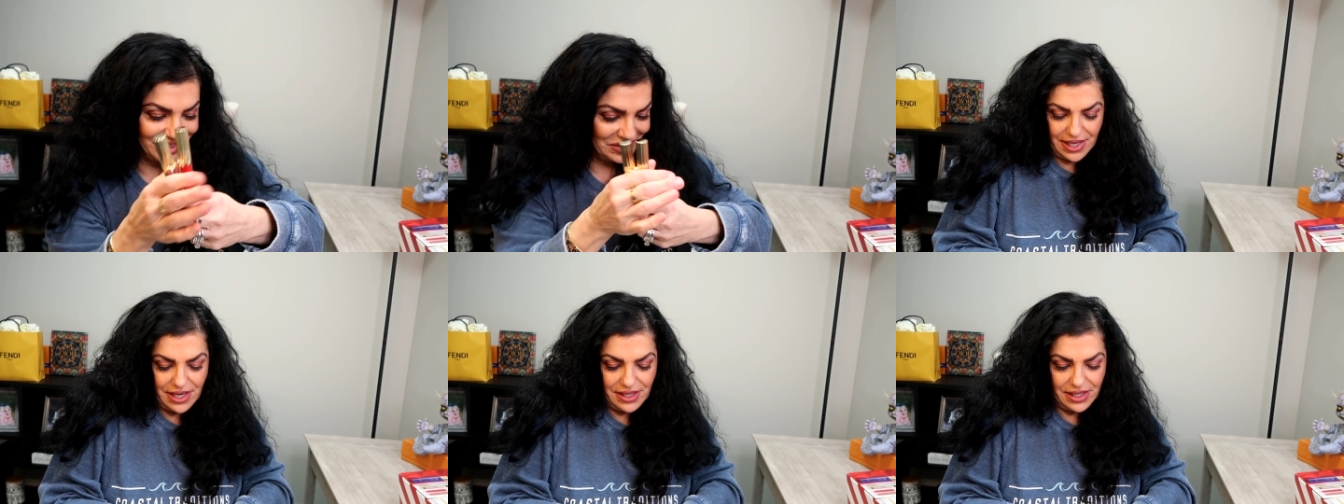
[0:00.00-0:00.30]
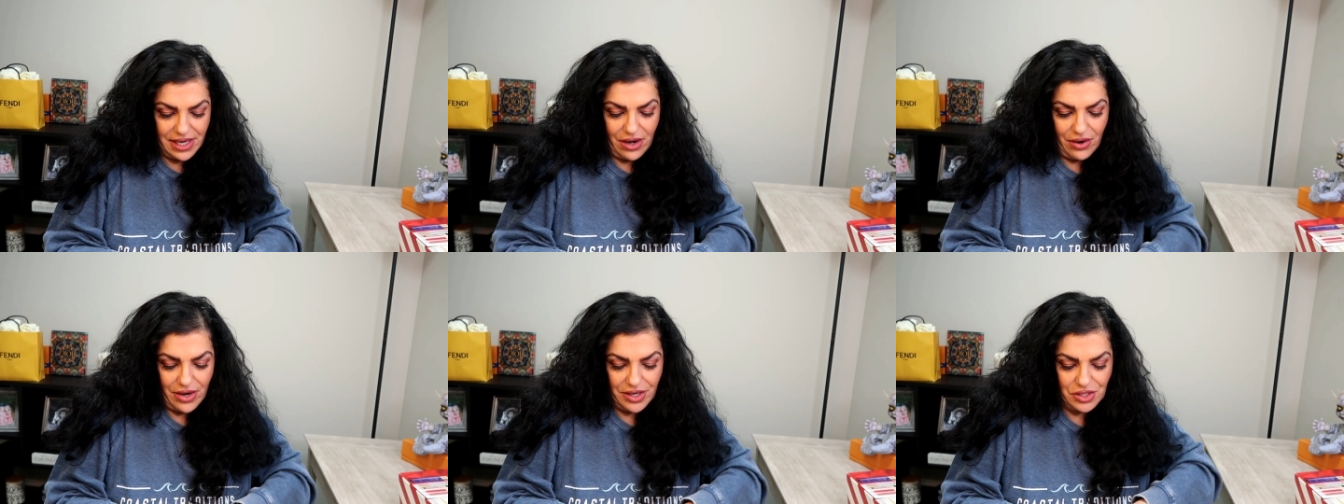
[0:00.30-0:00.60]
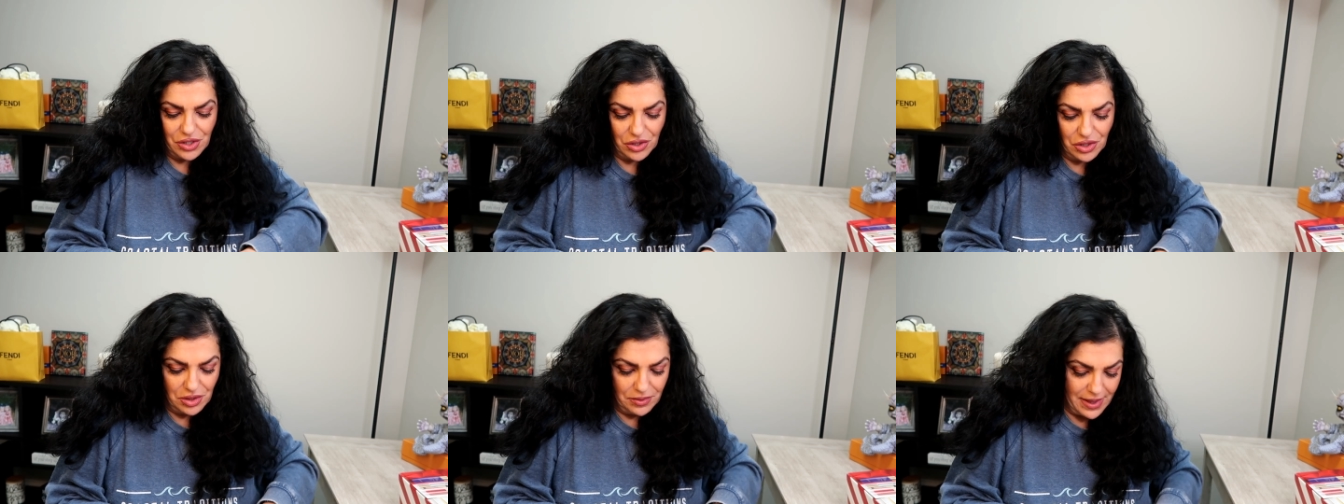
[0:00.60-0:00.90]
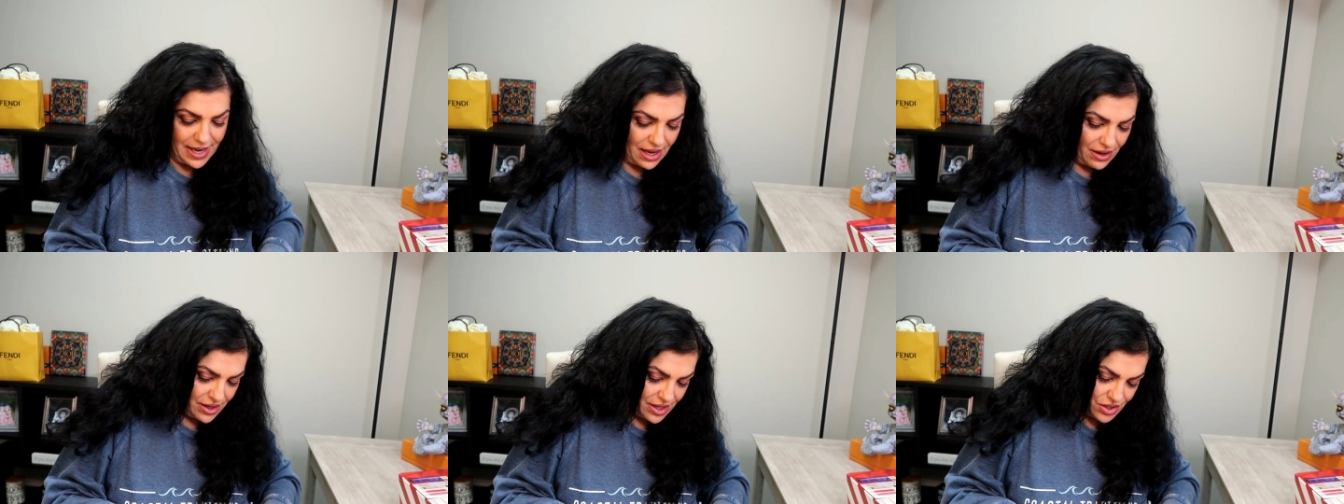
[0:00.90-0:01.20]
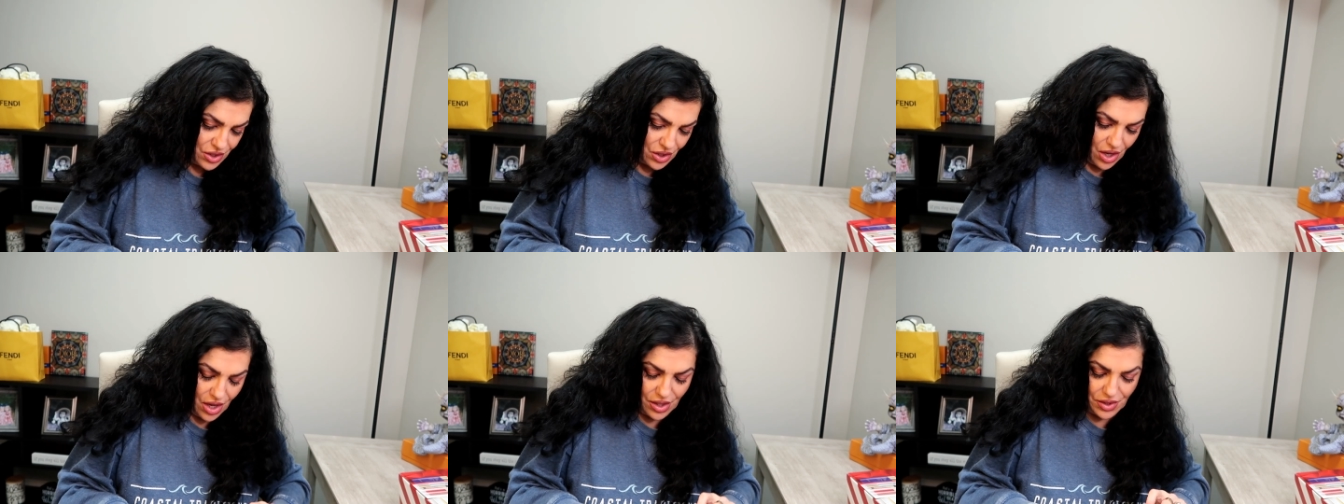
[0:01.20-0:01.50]
Skincare I told you about,
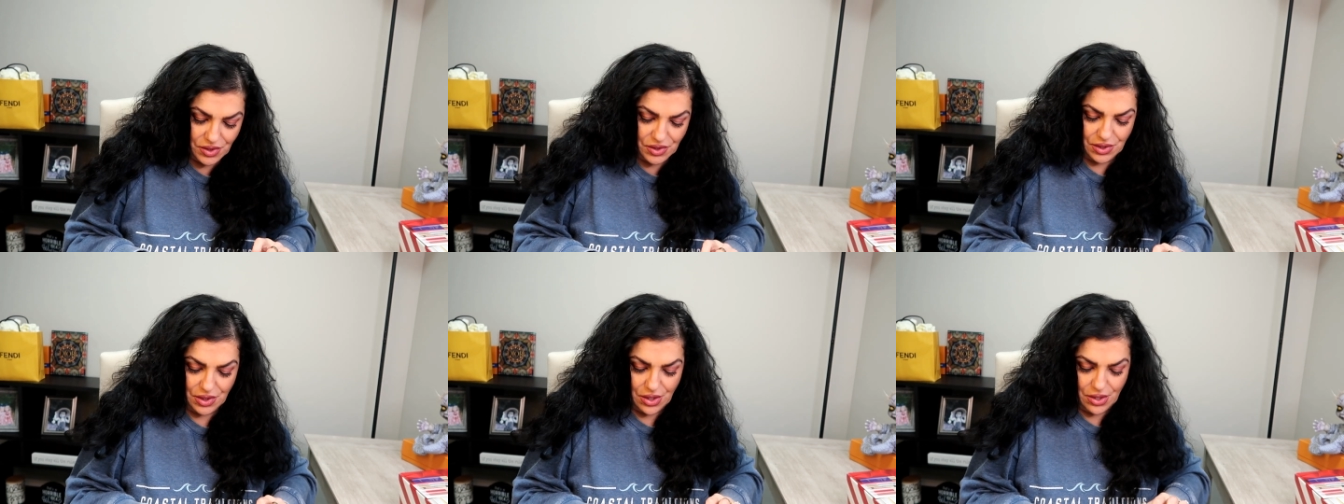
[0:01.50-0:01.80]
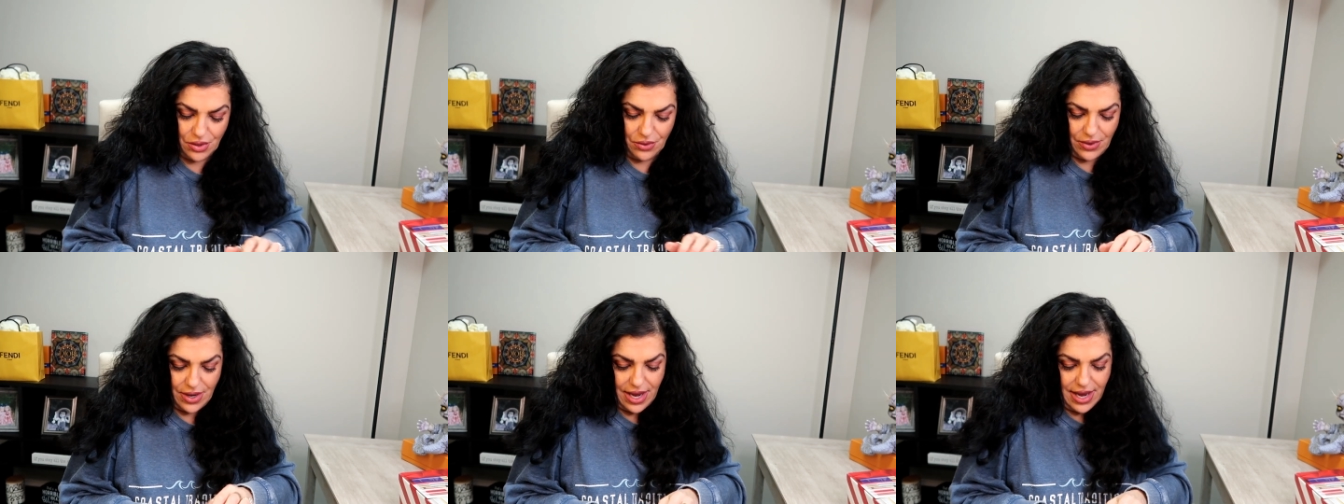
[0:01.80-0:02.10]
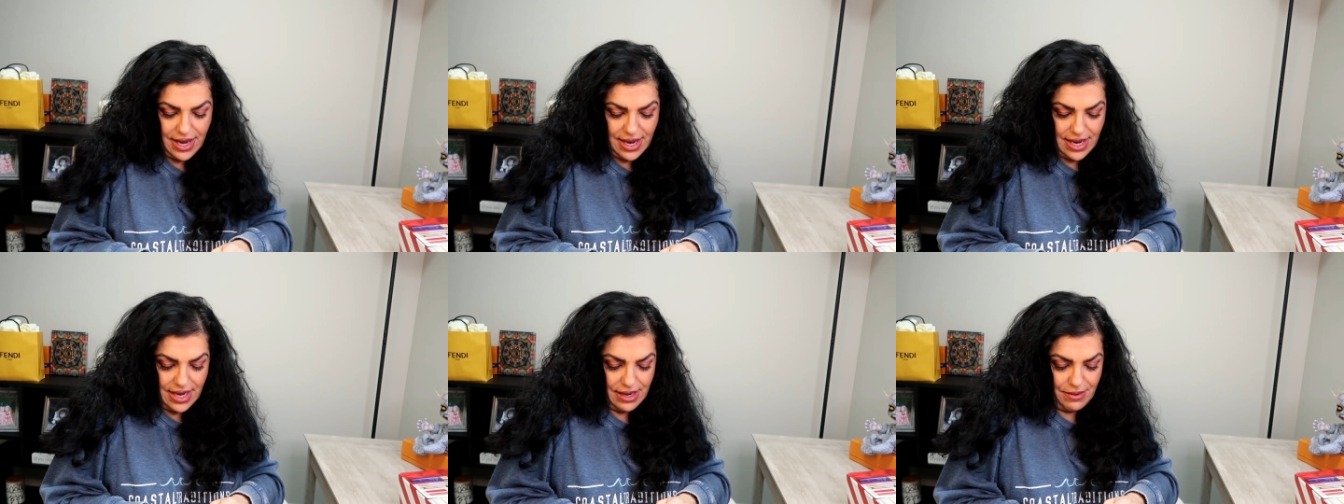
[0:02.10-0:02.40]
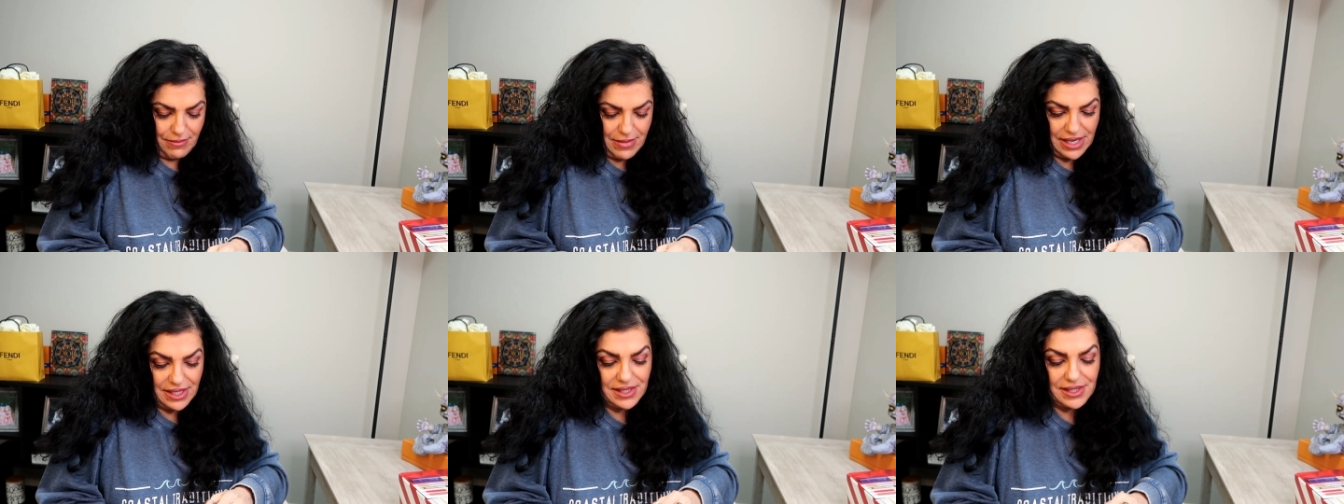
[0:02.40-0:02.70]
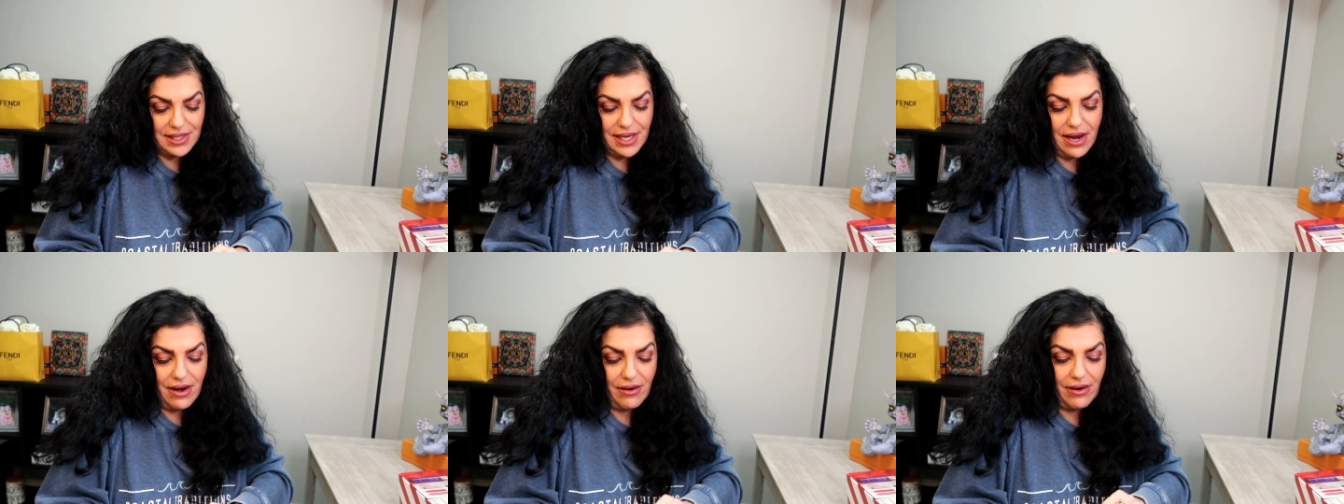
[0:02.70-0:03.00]
and also a
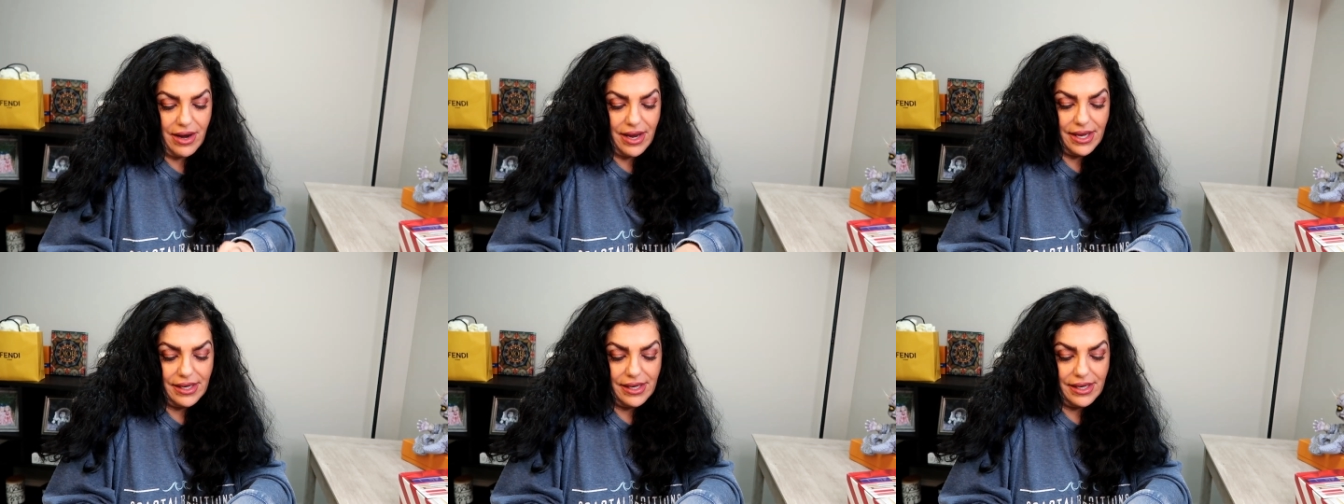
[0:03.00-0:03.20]
mascara.